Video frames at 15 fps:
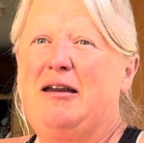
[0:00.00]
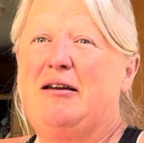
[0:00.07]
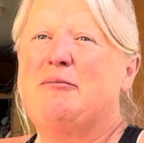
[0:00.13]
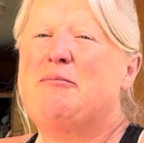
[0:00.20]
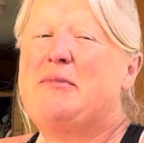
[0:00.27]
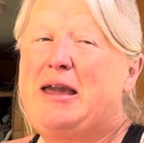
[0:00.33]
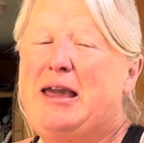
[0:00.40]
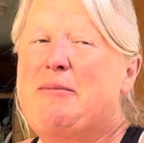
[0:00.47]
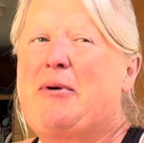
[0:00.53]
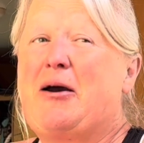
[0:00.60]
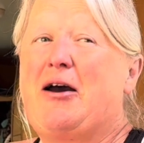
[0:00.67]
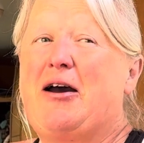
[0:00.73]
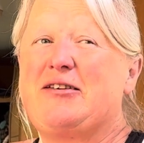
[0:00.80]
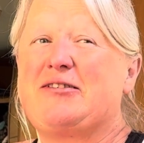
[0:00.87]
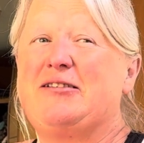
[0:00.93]
Me
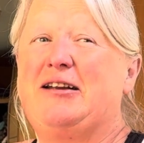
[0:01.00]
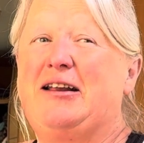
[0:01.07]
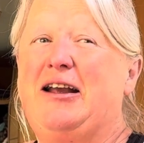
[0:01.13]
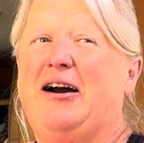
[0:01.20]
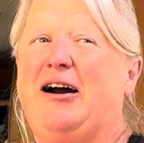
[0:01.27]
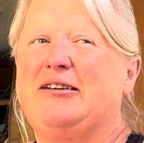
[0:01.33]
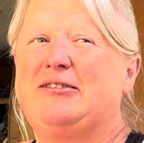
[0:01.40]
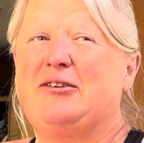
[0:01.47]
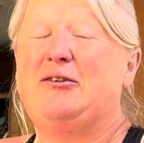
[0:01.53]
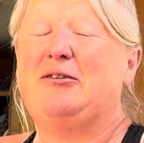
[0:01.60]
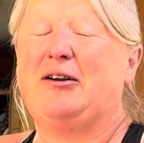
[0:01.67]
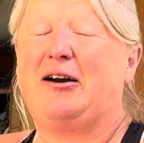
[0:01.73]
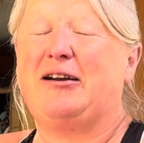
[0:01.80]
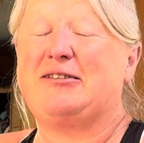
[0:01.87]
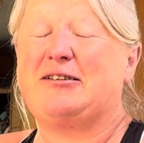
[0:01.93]
personally, I do
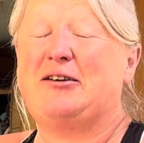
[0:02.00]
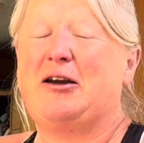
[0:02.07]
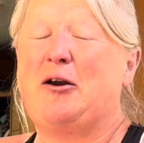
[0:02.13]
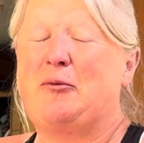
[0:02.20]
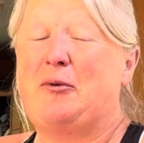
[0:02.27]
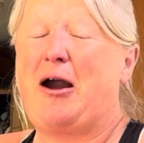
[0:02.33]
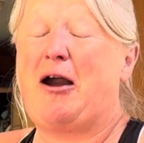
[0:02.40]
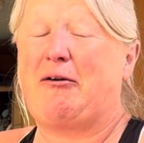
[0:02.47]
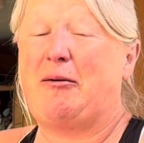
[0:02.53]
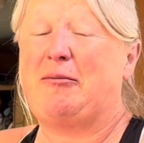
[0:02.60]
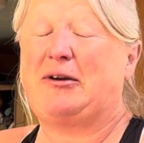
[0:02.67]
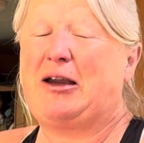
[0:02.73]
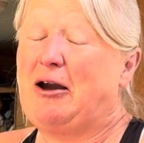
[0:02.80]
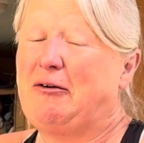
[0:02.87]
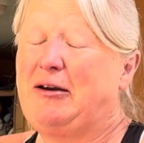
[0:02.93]
like to know where I'm
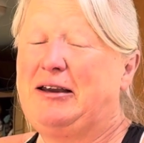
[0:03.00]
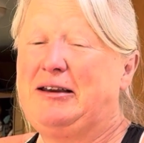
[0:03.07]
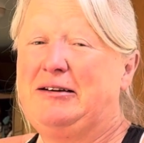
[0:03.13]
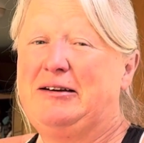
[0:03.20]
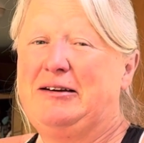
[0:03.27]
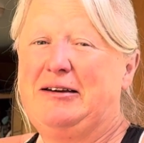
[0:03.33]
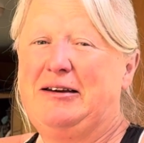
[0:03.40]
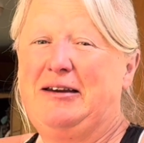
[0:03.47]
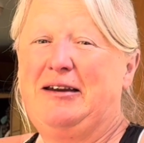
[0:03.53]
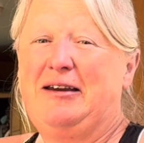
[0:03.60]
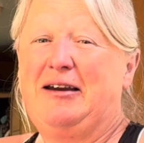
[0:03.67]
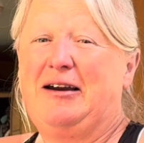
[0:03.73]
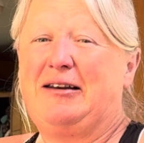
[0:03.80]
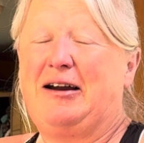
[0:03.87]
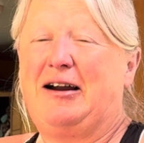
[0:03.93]
going.
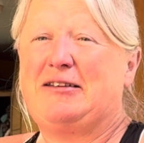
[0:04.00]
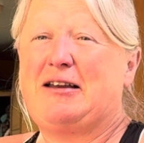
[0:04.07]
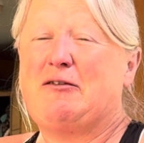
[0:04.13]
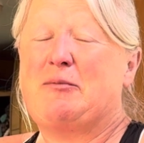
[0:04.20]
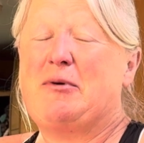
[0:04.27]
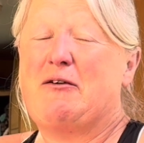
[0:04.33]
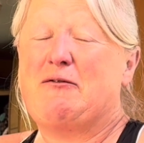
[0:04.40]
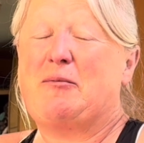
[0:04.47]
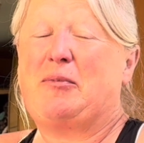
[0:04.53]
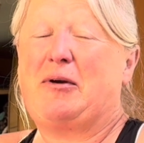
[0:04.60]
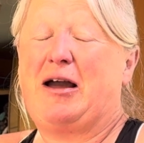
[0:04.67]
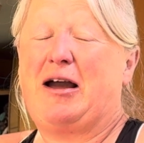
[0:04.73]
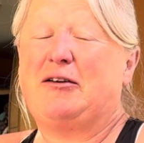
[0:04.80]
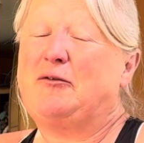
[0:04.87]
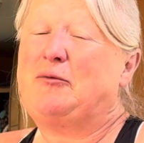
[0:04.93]
Like to have a bit of a
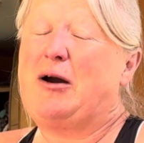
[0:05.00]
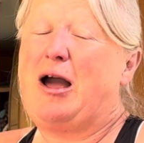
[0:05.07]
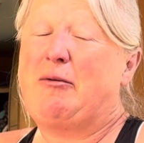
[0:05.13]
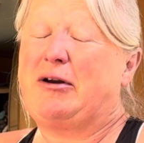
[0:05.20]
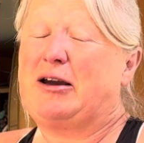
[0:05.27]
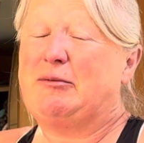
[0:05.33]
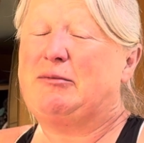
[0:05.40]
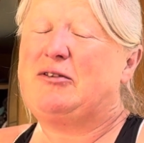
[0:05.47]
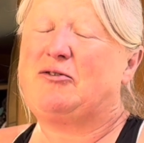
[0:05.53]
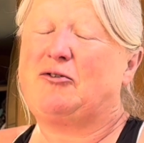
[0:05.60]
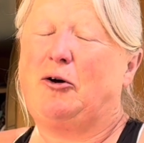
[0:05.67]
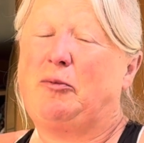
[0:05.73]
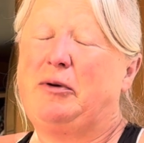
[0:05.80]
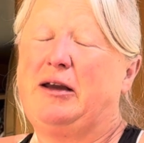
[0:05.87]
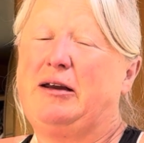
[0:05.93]
plan of where we're going to be
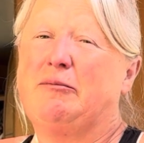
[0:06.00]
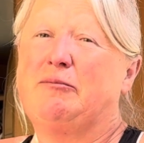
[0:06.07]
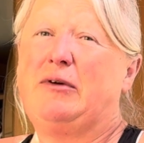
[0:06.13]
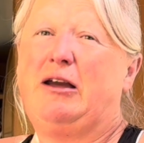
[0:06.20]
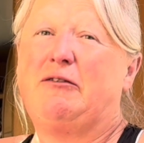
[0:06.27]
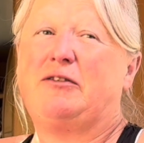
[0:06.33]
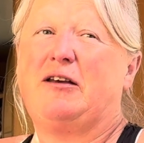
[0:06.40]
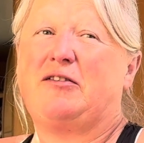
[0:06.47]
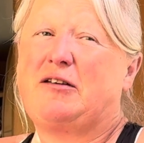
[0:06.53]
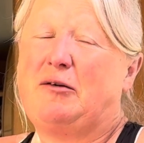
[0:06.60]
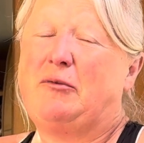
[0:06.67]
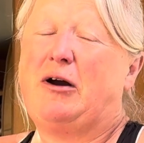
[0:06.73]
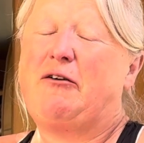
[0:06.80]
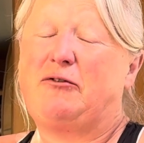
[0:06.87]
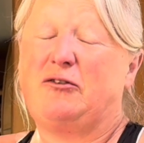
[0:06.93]
stopping, if there's
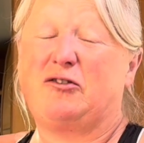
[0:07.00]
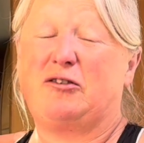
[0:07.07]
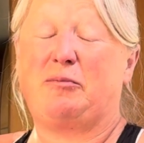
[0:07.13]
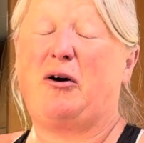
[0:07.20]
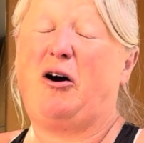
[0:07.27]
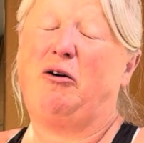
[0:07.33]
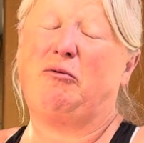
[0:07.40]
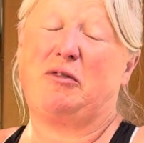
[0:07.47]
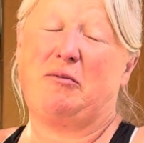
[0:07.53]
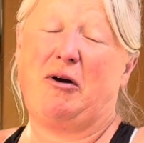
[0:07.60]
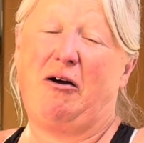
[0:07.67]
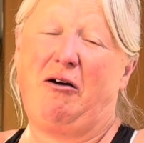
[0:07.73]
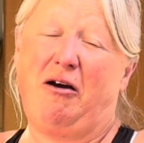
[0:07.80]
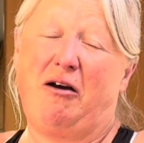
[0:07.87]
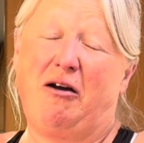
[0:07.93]
somewhere for us to park with the
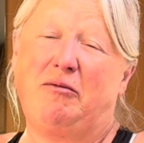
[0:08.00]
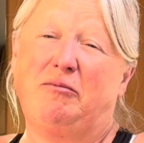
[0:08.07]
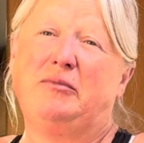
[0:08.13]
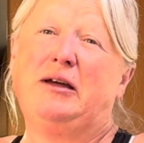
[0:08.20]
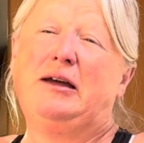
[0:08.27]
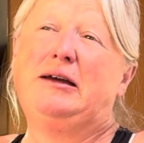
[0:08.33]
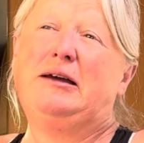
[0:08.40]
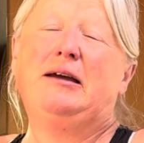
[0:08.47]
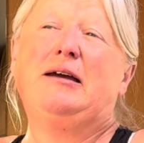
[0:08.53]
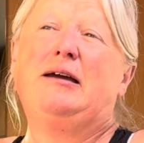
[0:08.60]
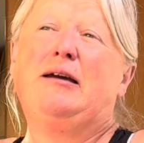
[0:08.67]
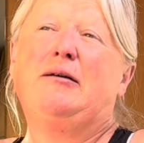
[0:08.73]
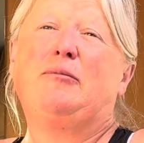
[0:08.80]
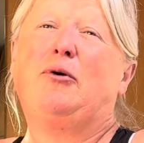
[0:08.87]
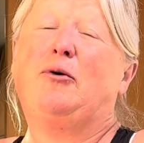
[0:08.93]
motorhome.
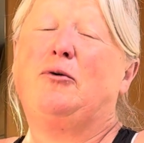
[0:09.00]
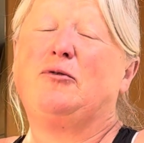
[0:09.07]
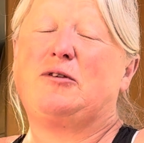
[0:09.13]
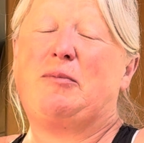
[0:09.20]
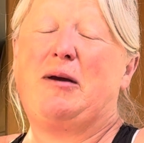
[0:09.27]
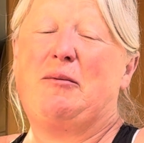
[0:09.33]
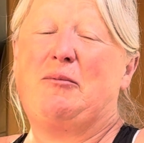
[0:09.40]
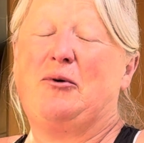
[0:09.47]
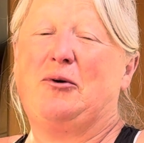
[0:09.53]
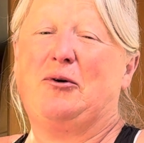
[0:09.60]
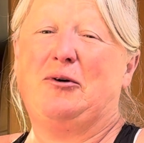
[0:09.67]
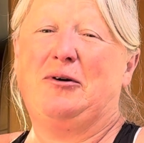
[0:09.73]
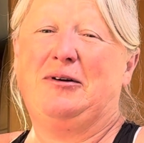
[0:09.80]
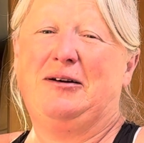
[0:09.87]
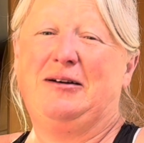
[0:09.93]
Paul's a bit
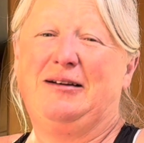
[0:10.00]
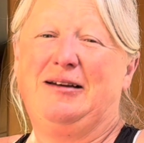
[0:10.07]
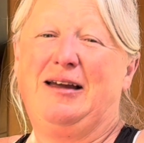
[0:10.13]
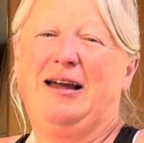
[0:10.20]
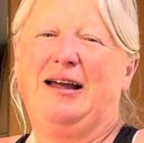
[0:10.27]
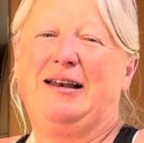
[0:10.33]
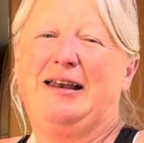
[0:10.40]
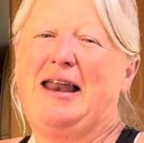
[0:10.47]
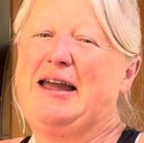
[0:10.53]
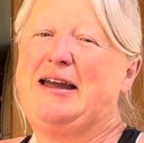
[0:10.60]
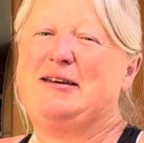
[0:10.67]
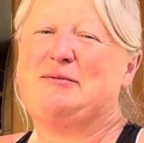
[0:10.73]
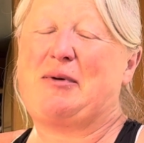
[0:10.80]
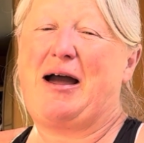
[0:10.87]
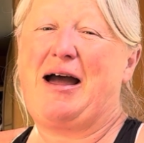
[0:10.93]
more
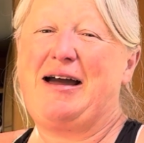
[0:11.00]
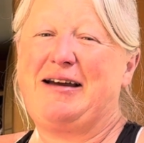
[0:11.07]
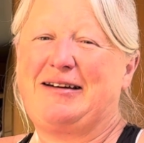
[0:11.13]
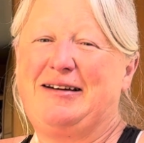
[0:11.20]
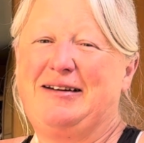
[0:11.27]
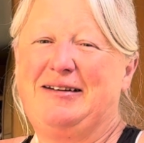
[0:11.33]
laid back.